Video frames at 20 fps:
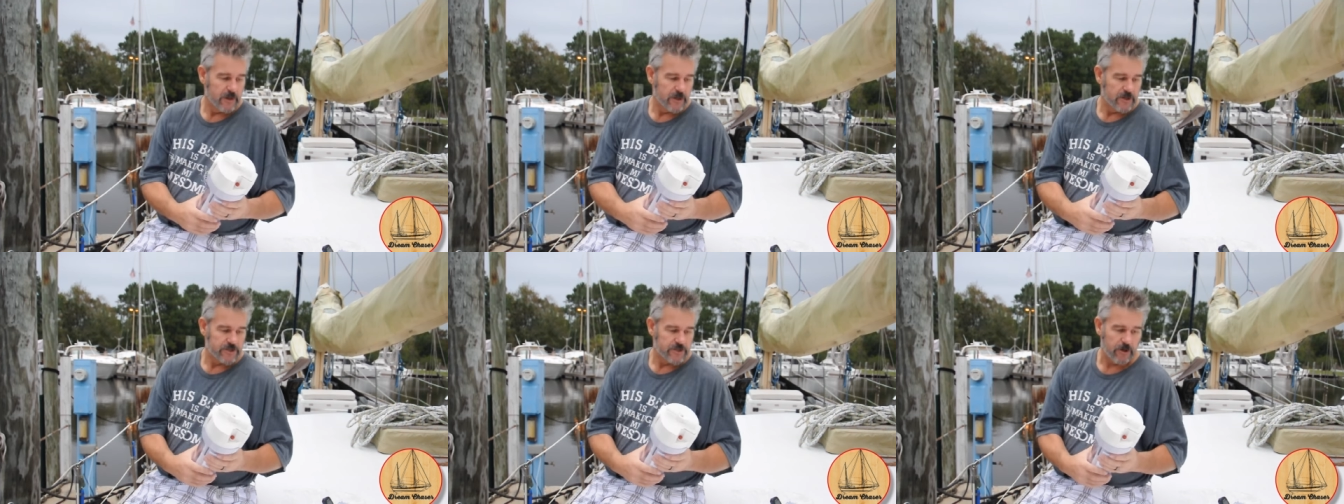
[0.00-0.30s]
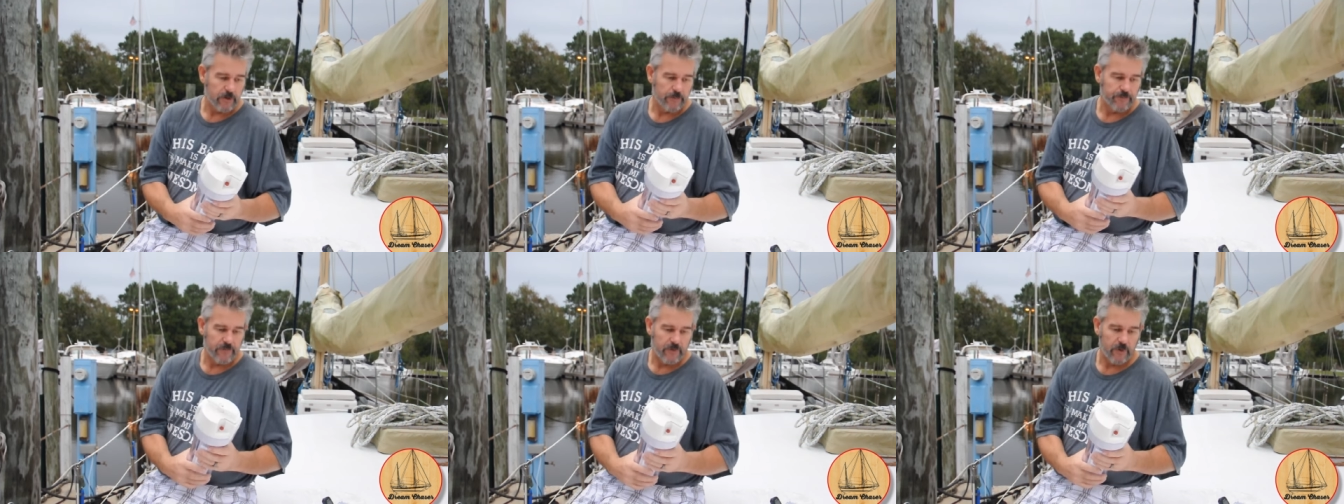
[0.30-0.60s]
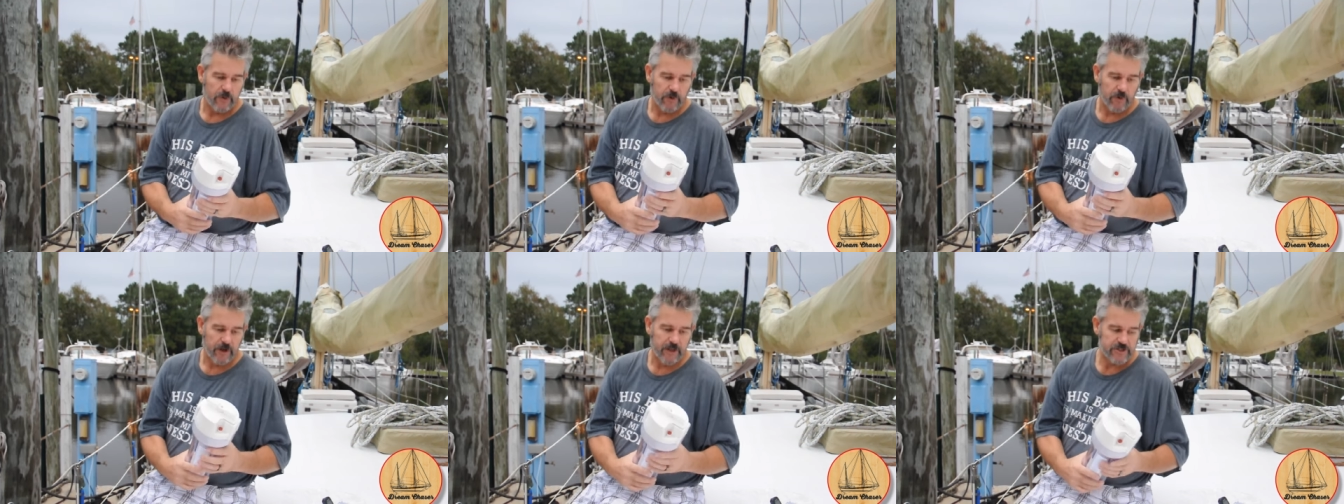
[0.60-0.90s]
So
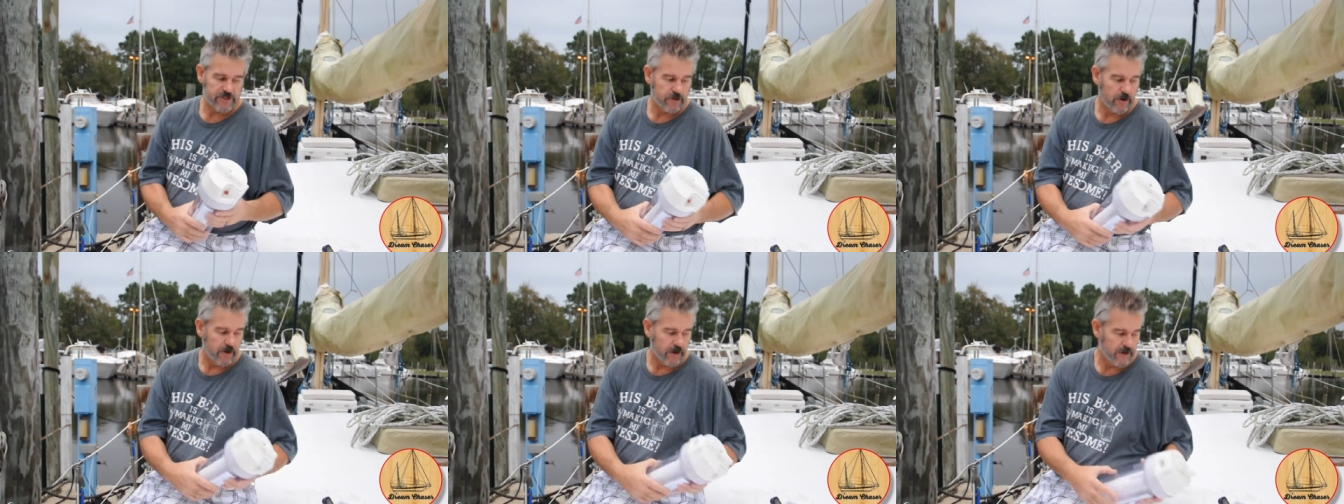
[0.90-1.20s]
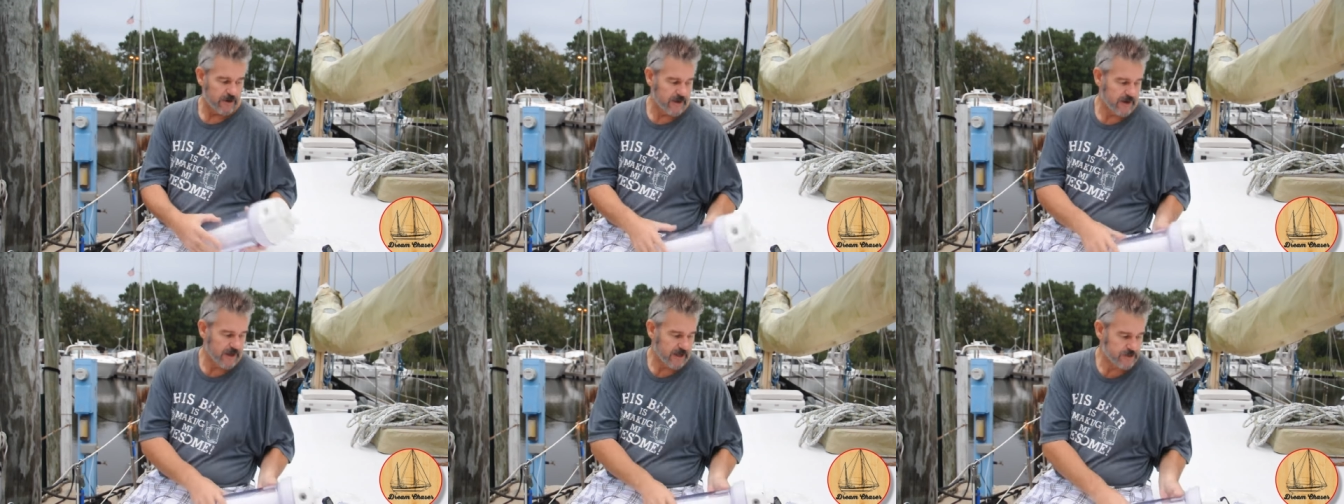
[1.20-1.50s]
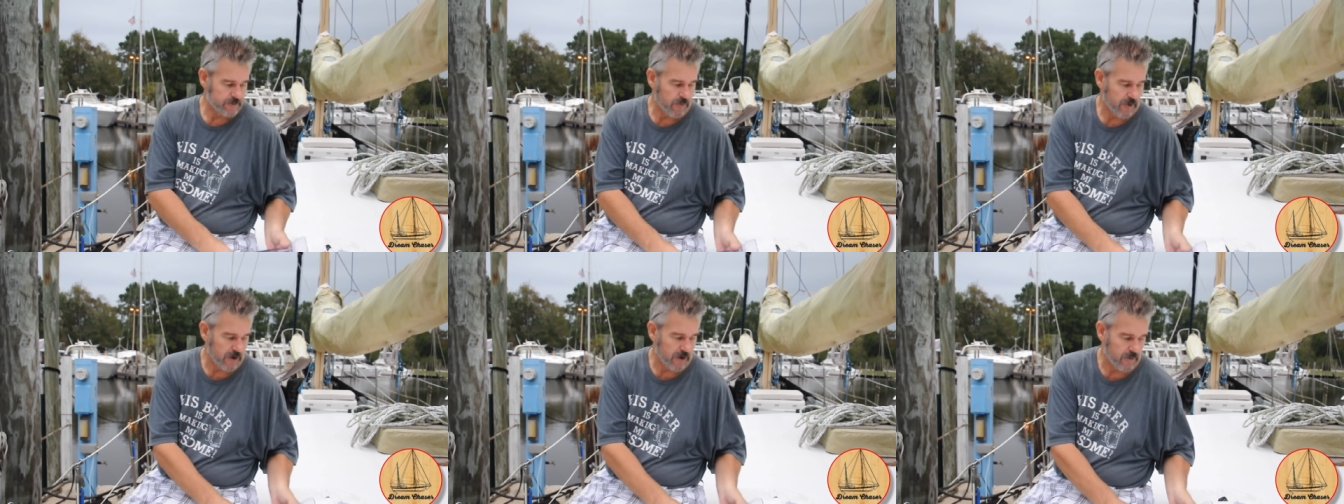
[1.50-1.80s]
we're going to get started. The
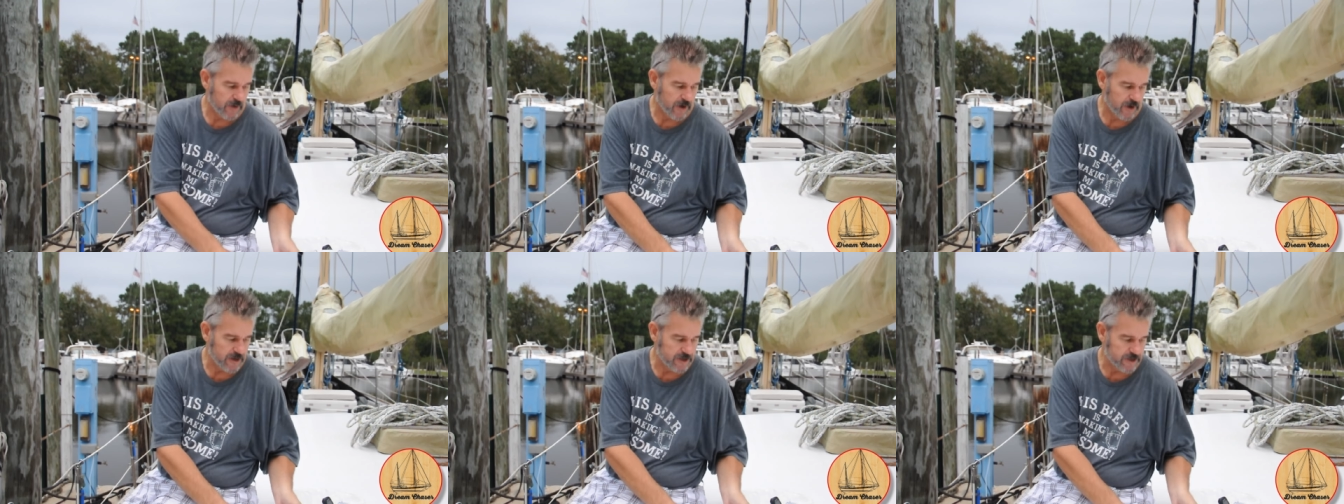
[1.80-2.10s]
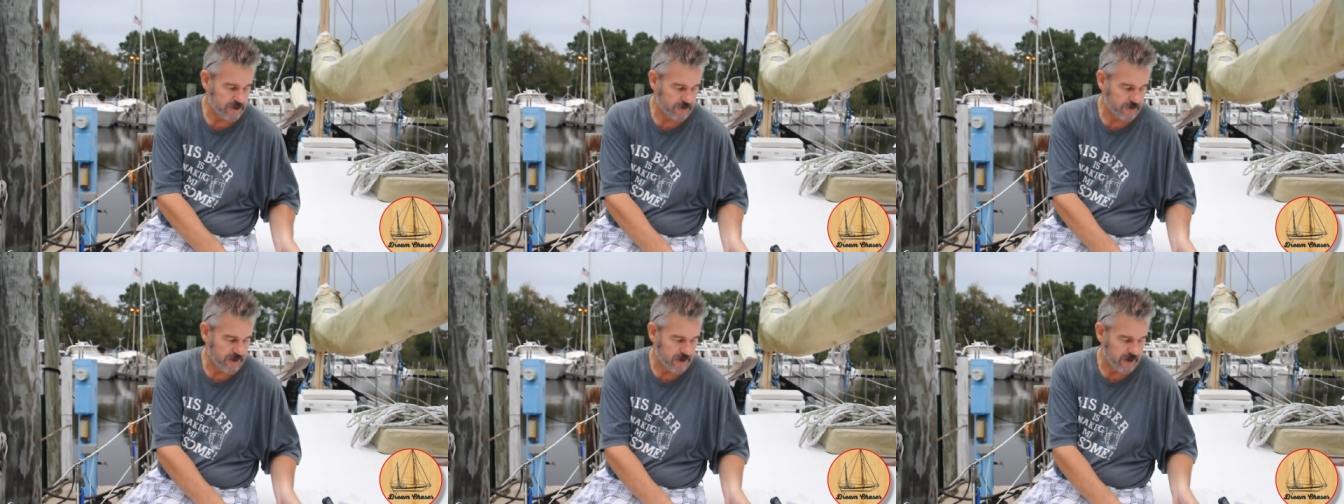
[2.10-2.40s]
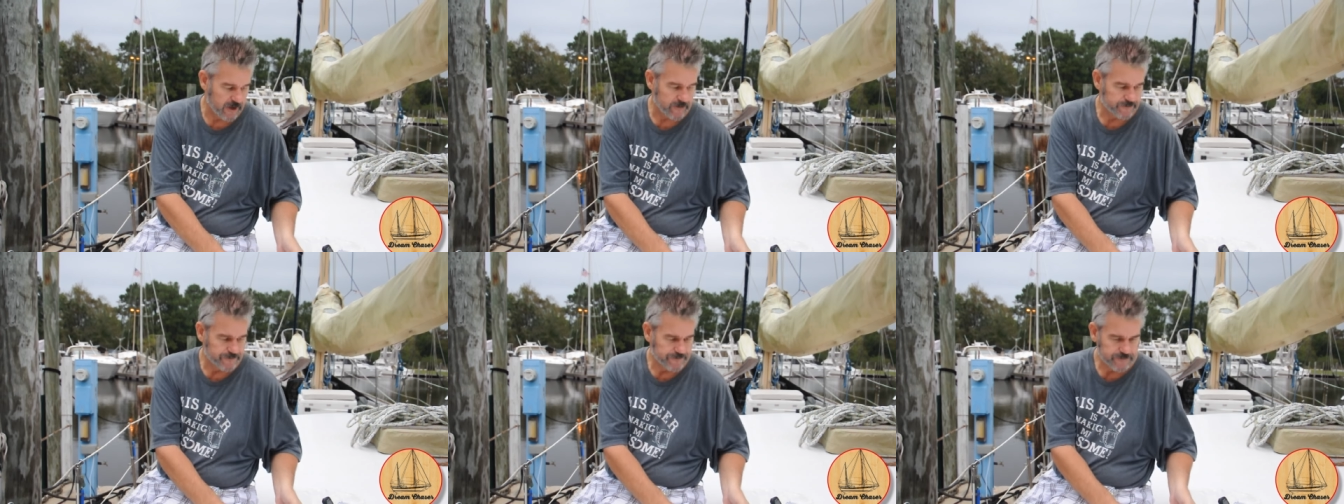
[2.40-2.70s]
next part we're going to do
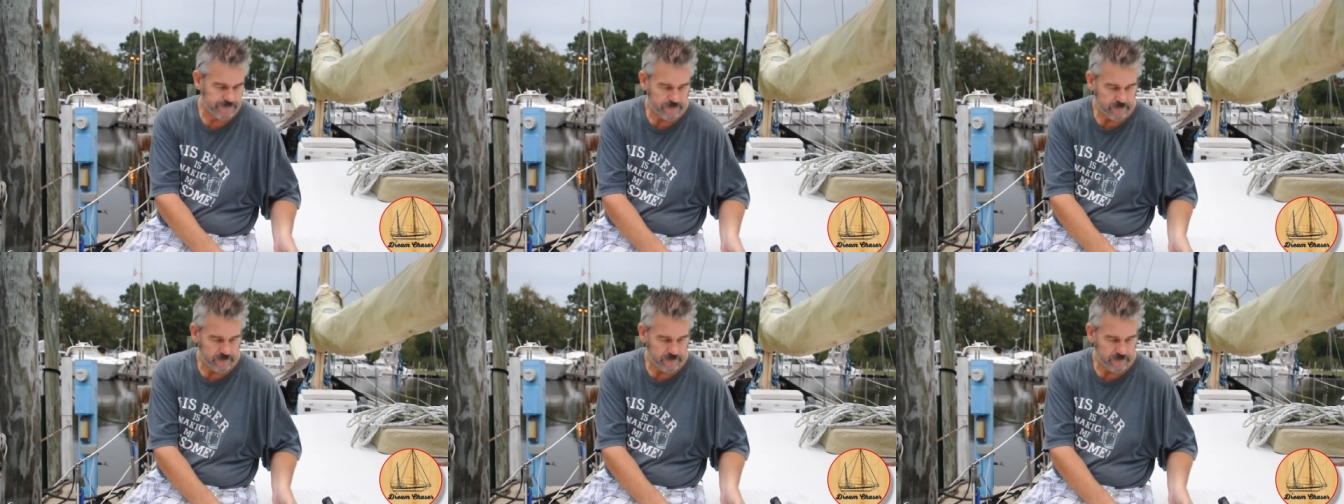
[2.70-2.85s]
here